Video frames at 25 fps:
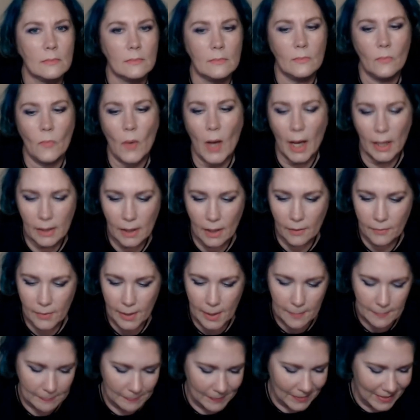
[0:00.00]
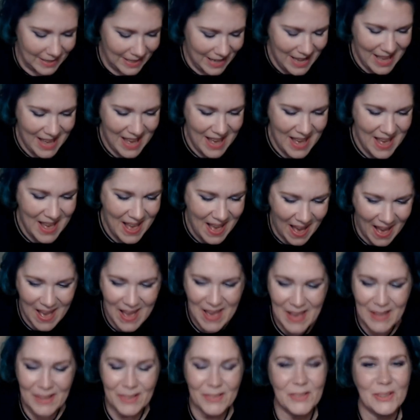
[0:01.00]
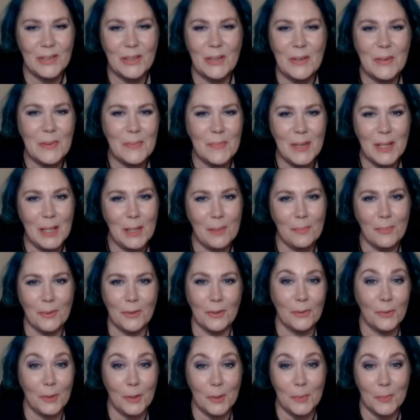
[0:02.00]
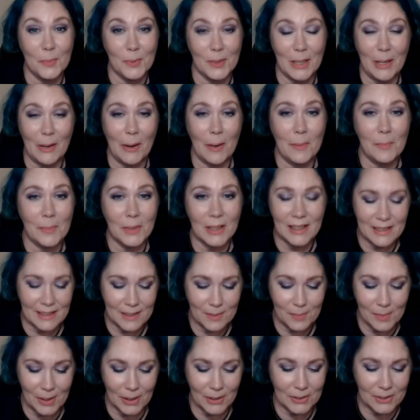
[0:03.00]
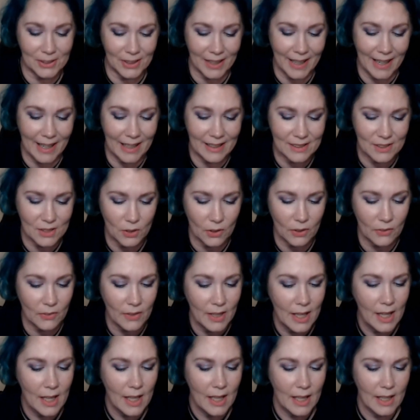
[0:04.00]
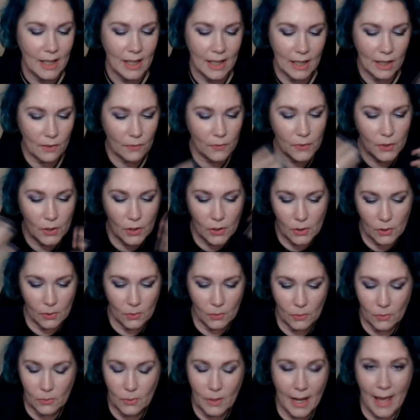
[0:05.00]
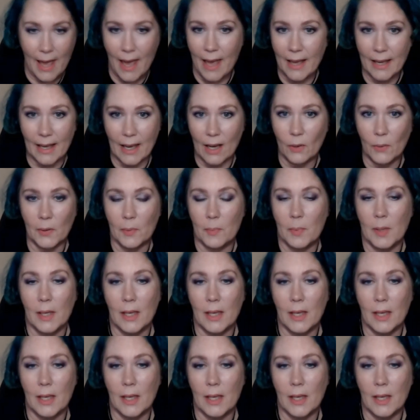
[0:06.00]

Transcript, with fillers: I love it. I have so many perfumes now, I'm gonna smell great. So if you hang out with me